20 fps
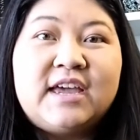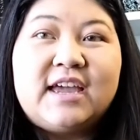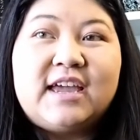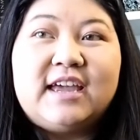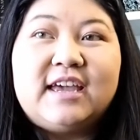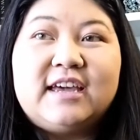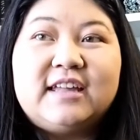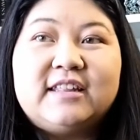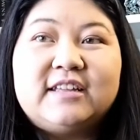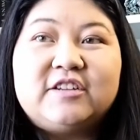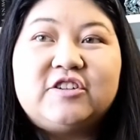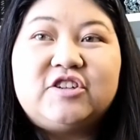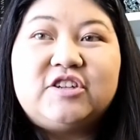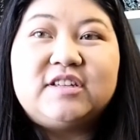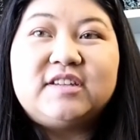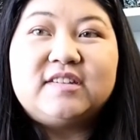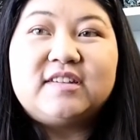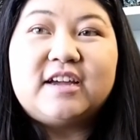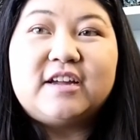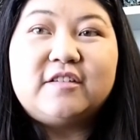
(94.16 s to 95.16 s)
and she
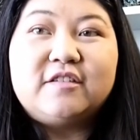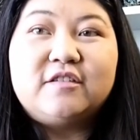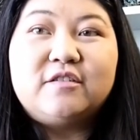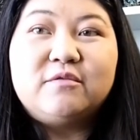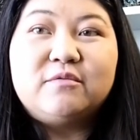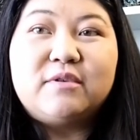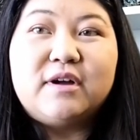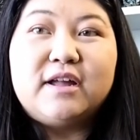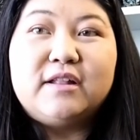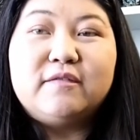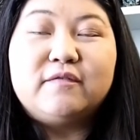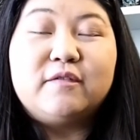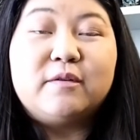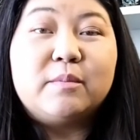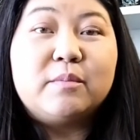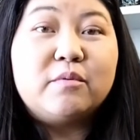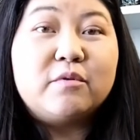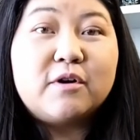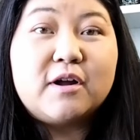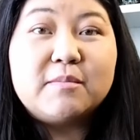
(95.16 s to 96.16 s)
decides to run for
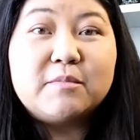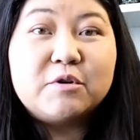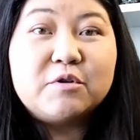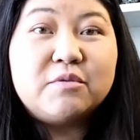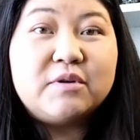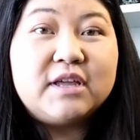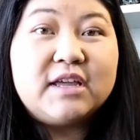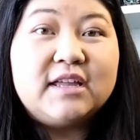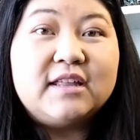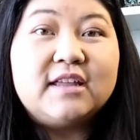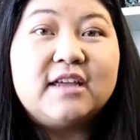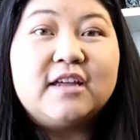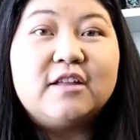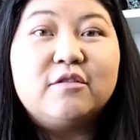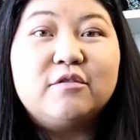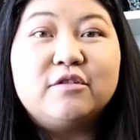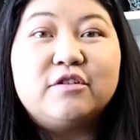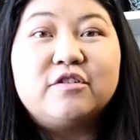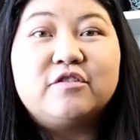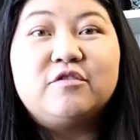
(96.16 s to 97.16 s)
prom queen in
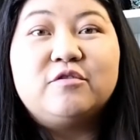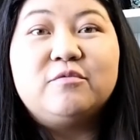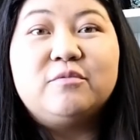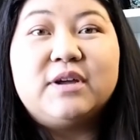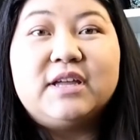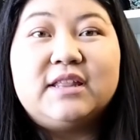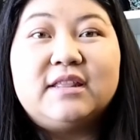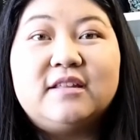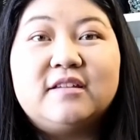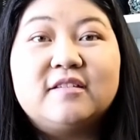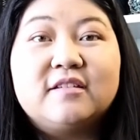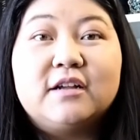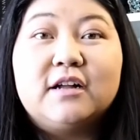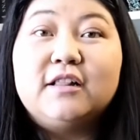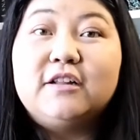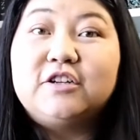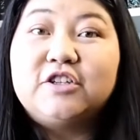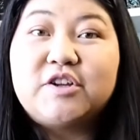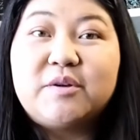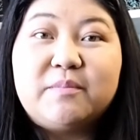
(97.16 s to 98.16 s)
order to win the
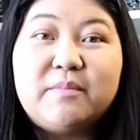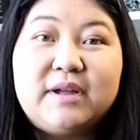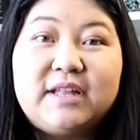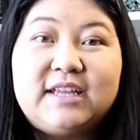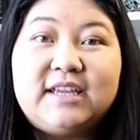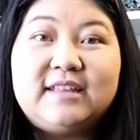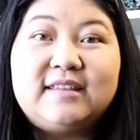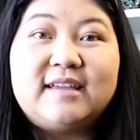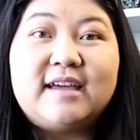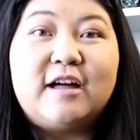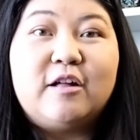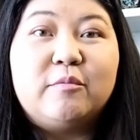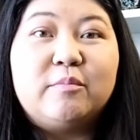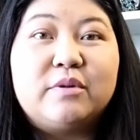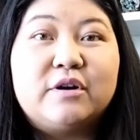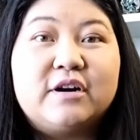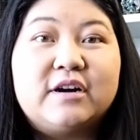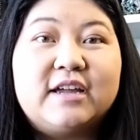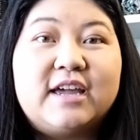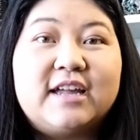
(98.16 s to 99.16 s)
scholarship money to help
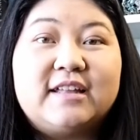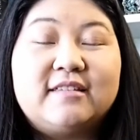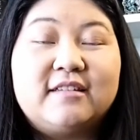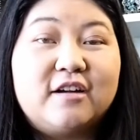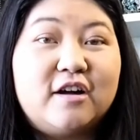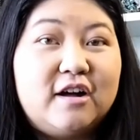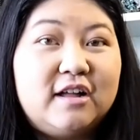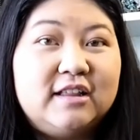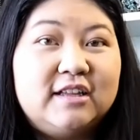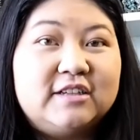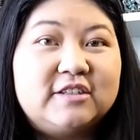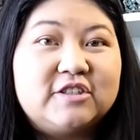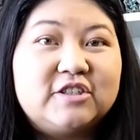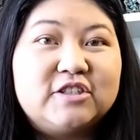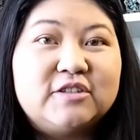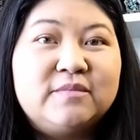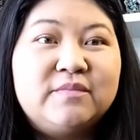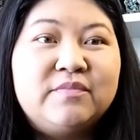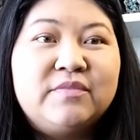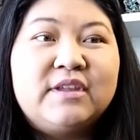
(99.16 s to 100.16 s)
her get to
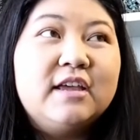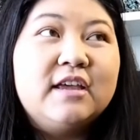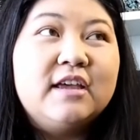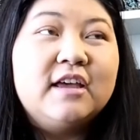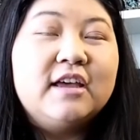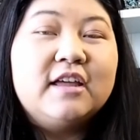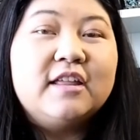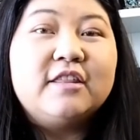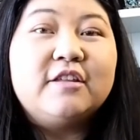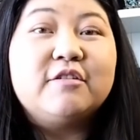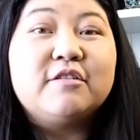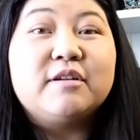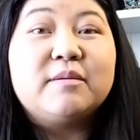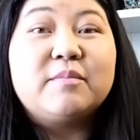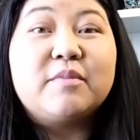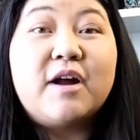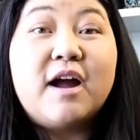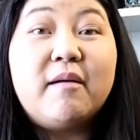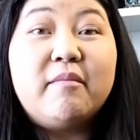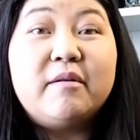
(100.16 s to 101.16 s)
college. The only
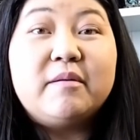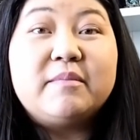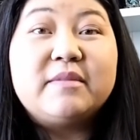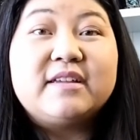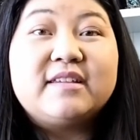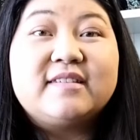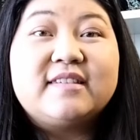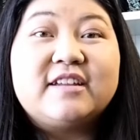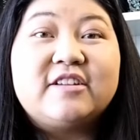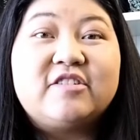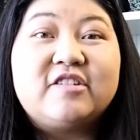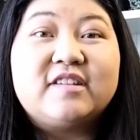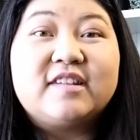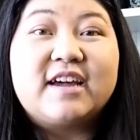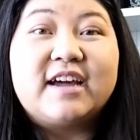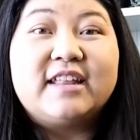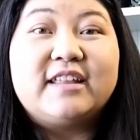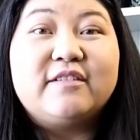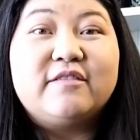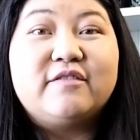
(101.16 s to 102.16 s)
problem is that she's
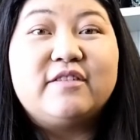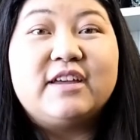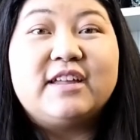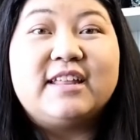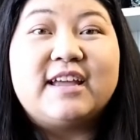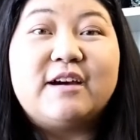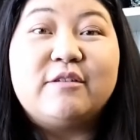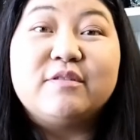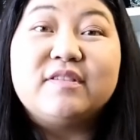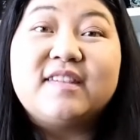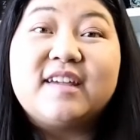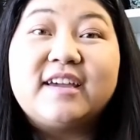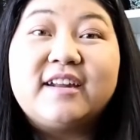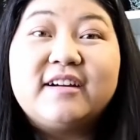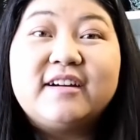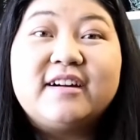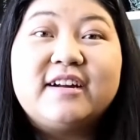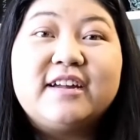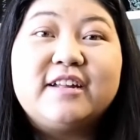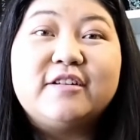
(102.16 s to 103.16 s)
kind of an
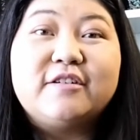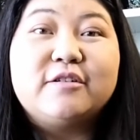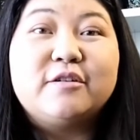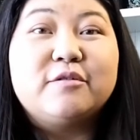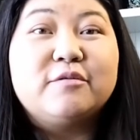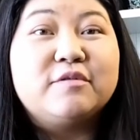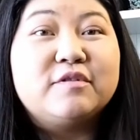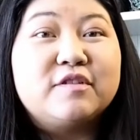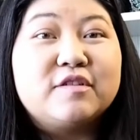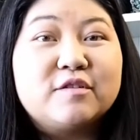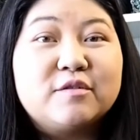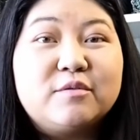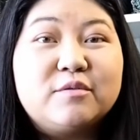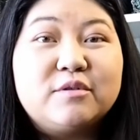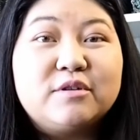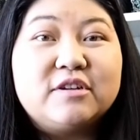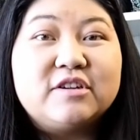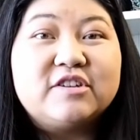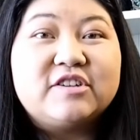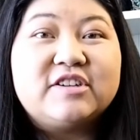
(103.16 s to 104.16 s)
outsider in her own
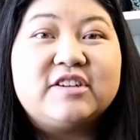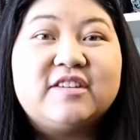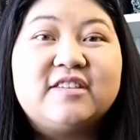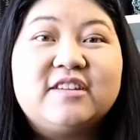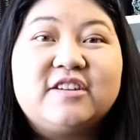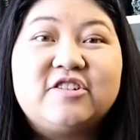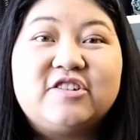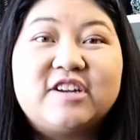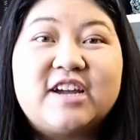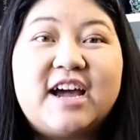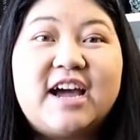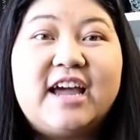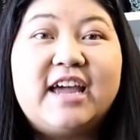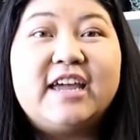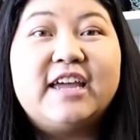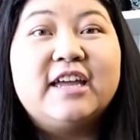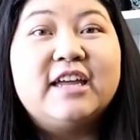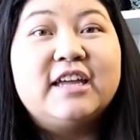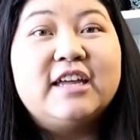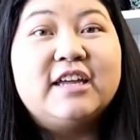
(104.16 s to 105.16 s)
school. She's the
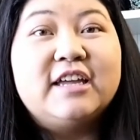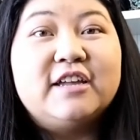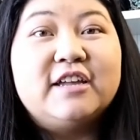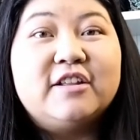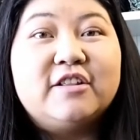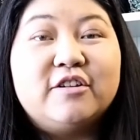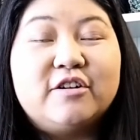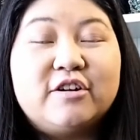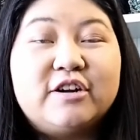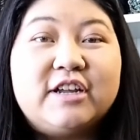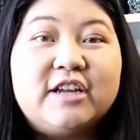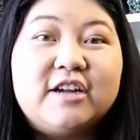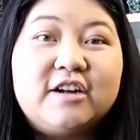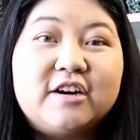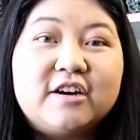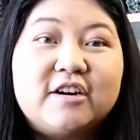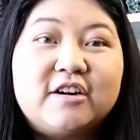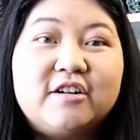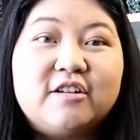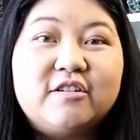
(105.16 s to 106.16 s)
shy, nerdy
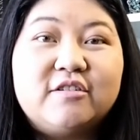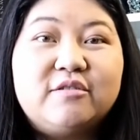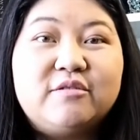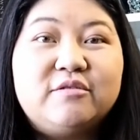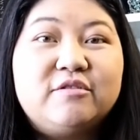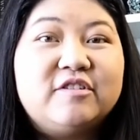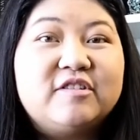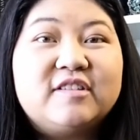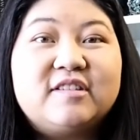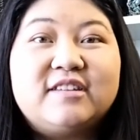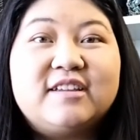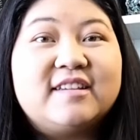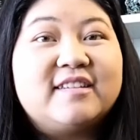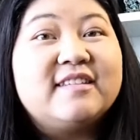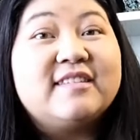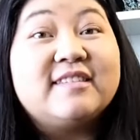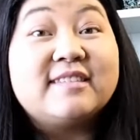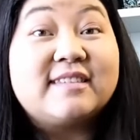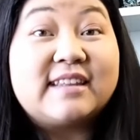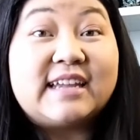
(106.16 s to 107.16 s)
girl who just
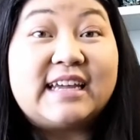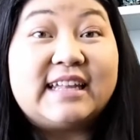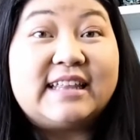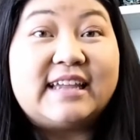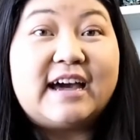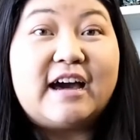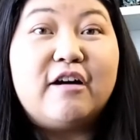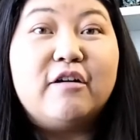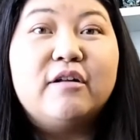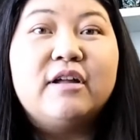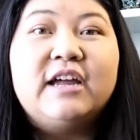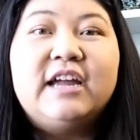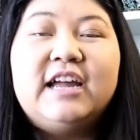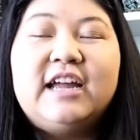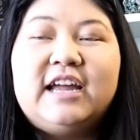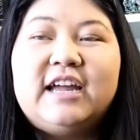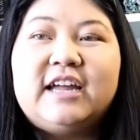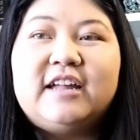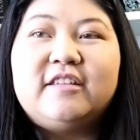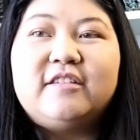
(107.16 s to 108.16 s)
doesn't stand out,
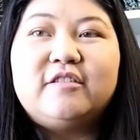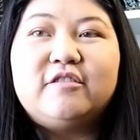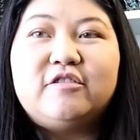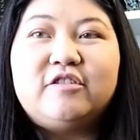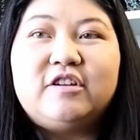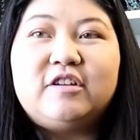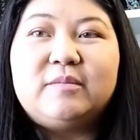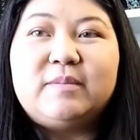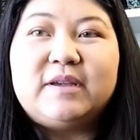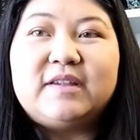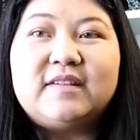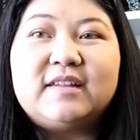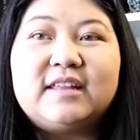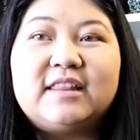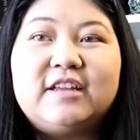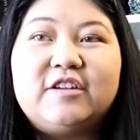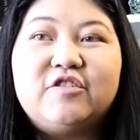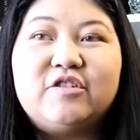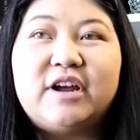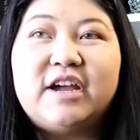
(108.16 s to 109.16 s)
and so she's
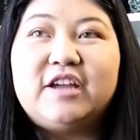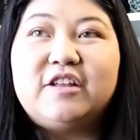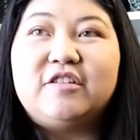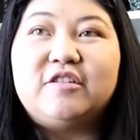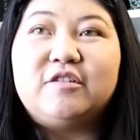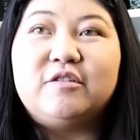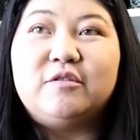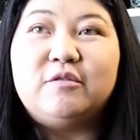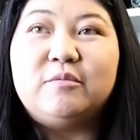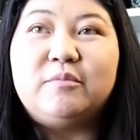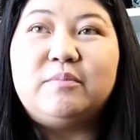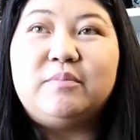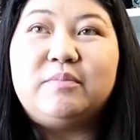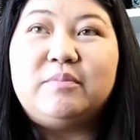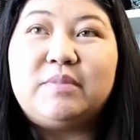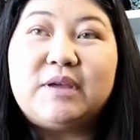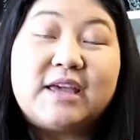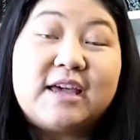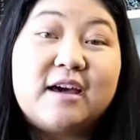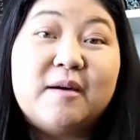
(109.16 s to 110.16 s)
basically trying to
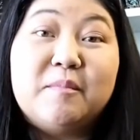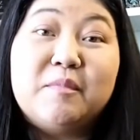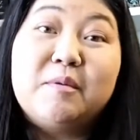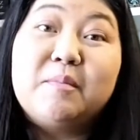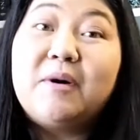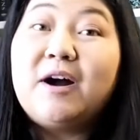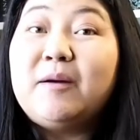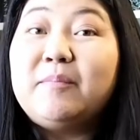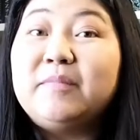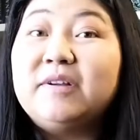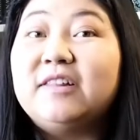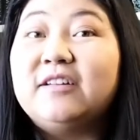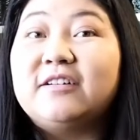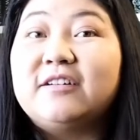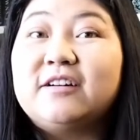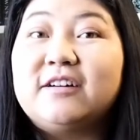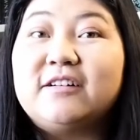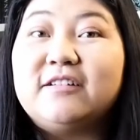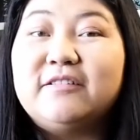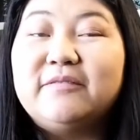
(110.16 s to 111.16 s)
become the popular
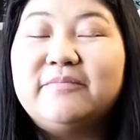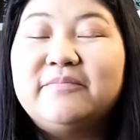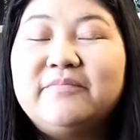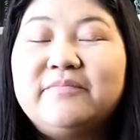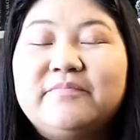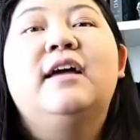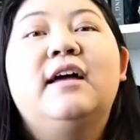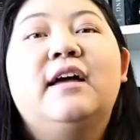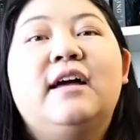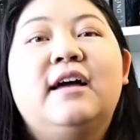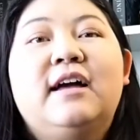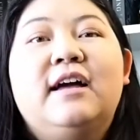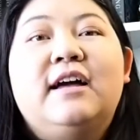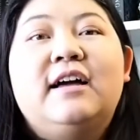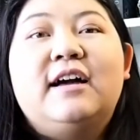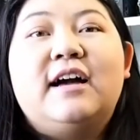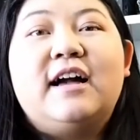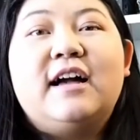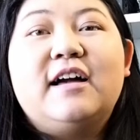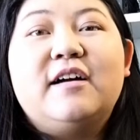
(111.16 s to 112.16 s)
girl.
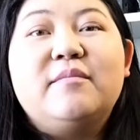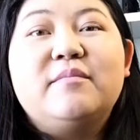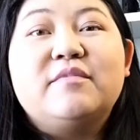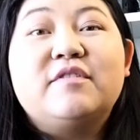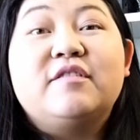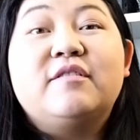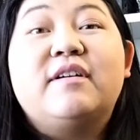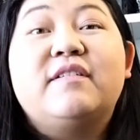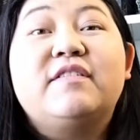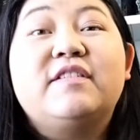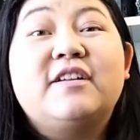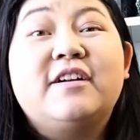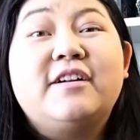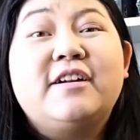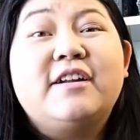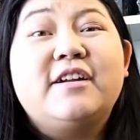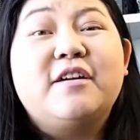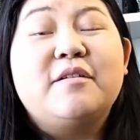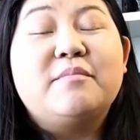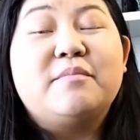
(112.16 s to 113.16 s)
So I've
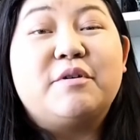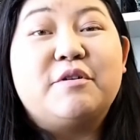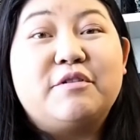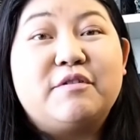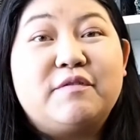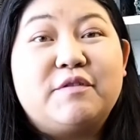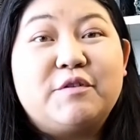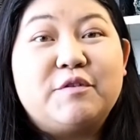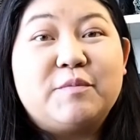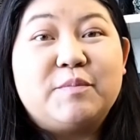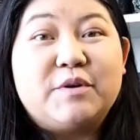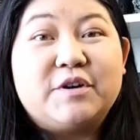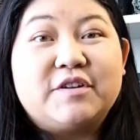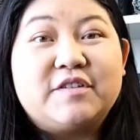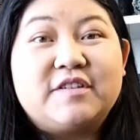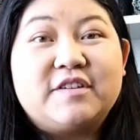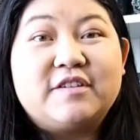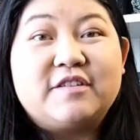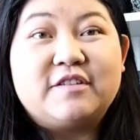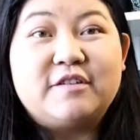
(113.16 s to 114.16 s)
started on both of those
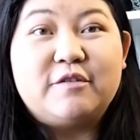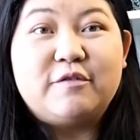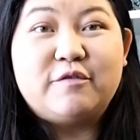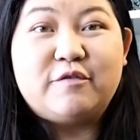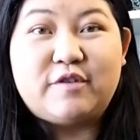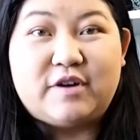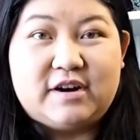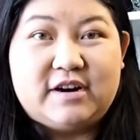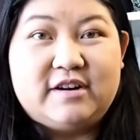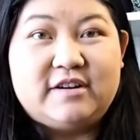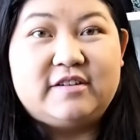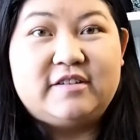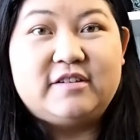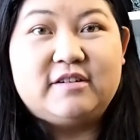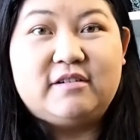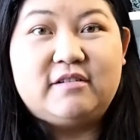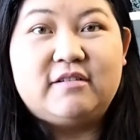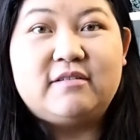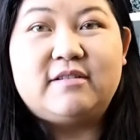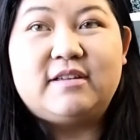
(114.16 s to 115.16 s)
books so far, so
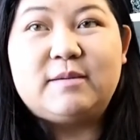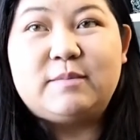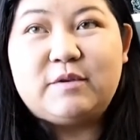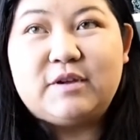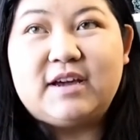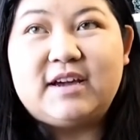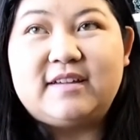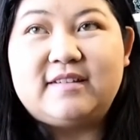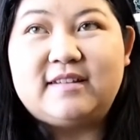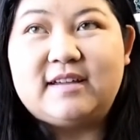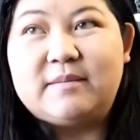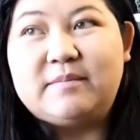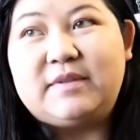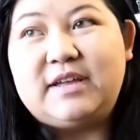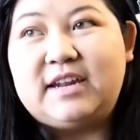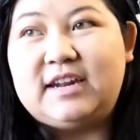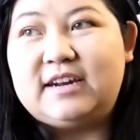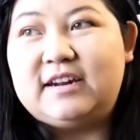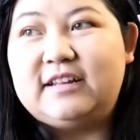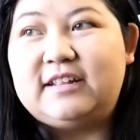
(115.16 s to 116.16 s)
I'll keep you guys
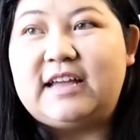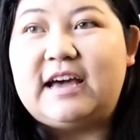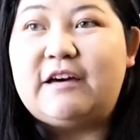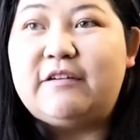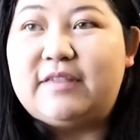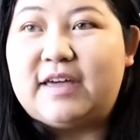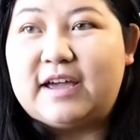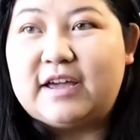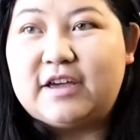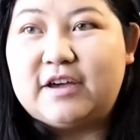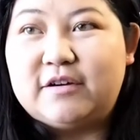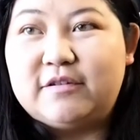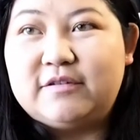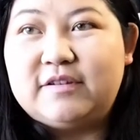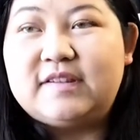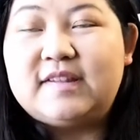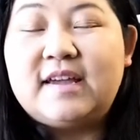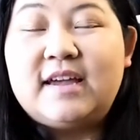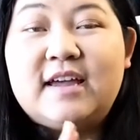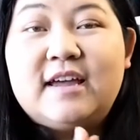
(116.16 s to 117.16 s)
updated on how that
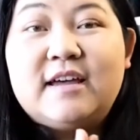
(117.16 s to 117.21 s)
goes,